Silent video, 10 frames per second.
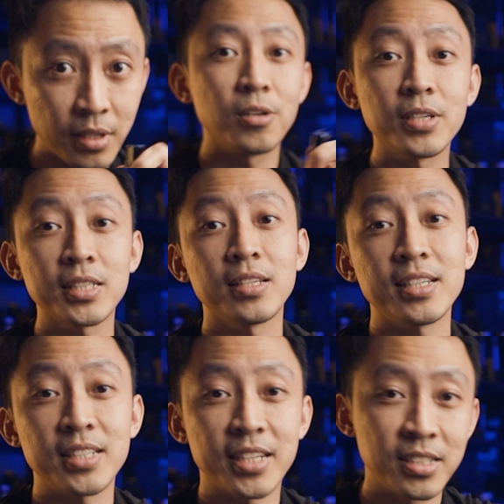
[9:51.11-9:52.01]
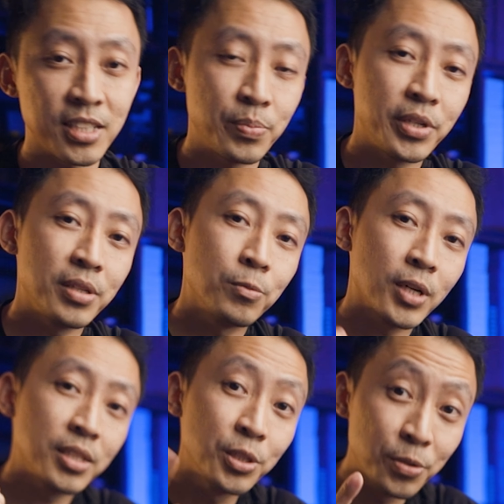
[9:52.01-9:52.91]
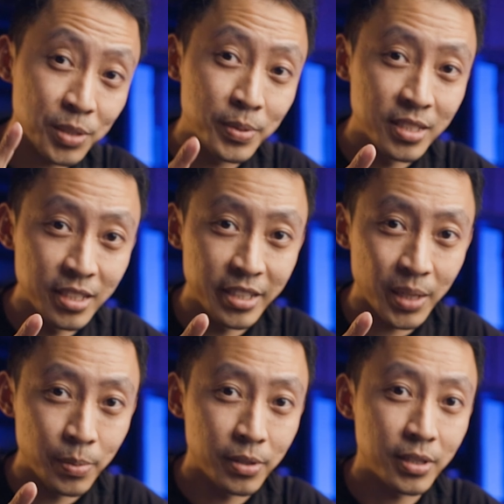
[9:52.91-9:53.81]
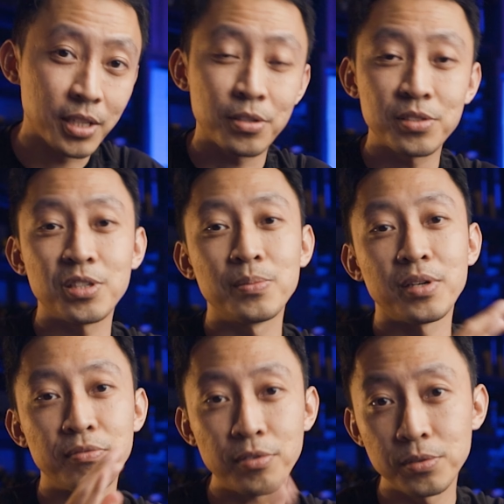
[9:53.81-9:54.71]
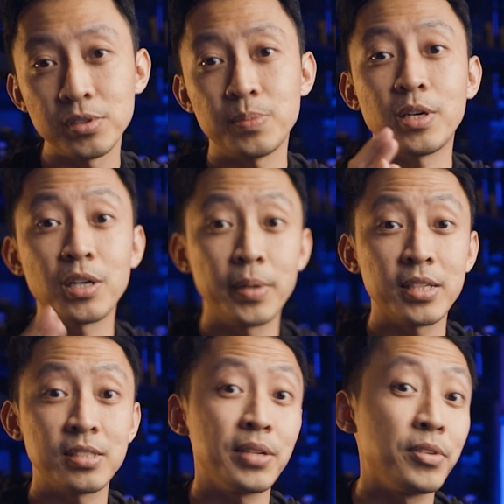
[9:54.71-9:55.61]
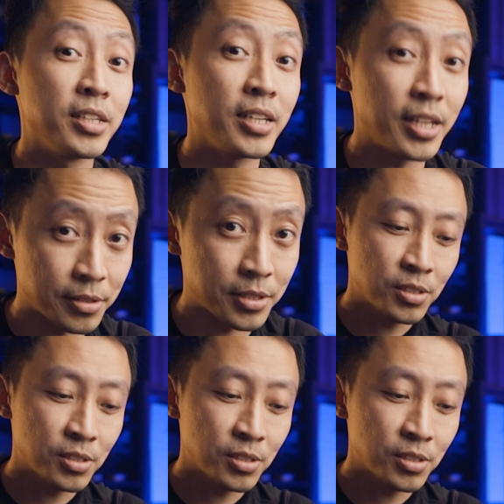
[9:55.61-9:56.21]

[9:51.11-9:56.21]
All other lights I can just bring one USB-C cable across all my phones, power banks and everything else.